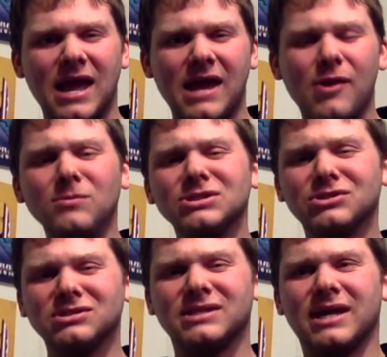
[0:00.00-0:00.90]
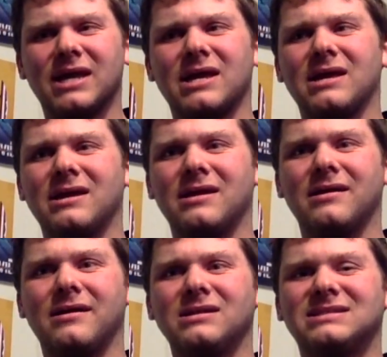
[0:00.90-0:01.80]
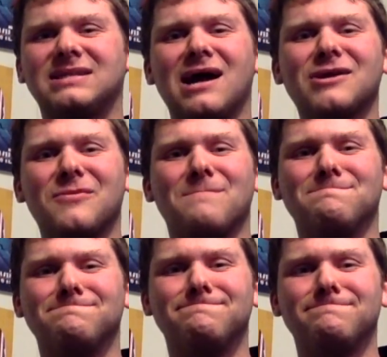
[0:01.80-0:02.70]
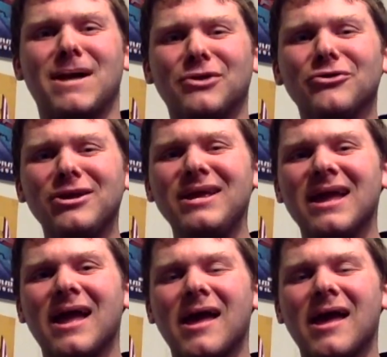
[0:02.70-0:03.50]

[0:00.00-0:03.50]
It almost looks like a documentary.